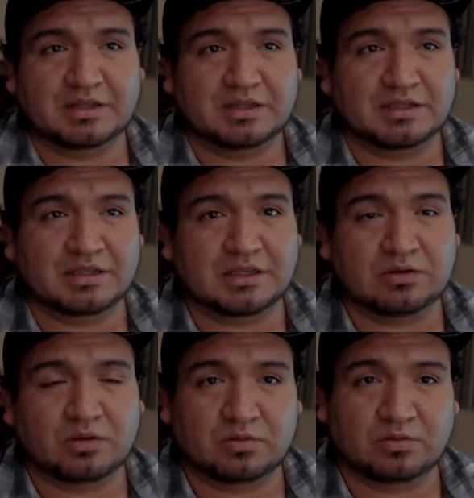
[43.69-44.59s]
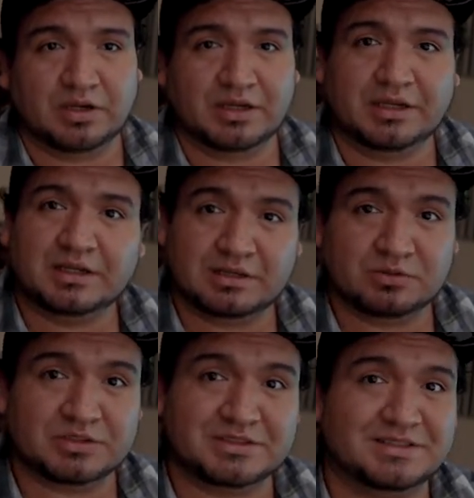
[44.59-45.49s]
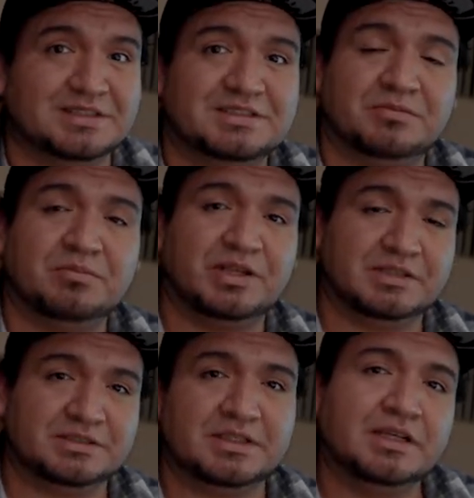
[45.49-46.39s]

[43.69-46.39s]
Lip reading: The other way, which is the simplest,